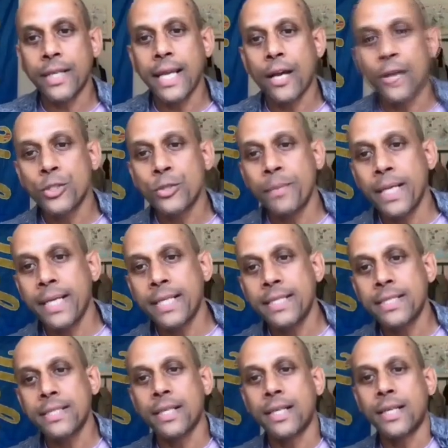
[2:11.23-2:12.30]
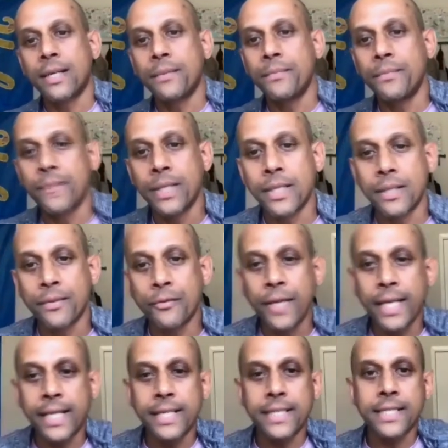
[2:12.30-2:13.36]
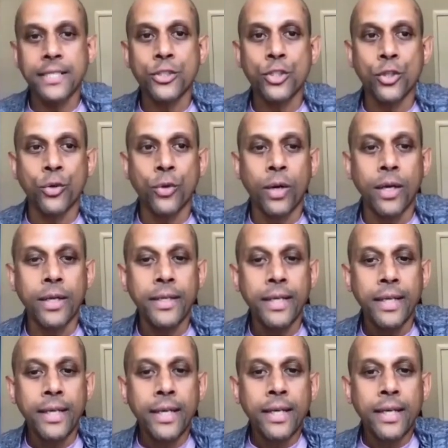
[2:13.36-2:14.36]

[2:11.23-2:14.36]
couchbase um, uh, redis and so on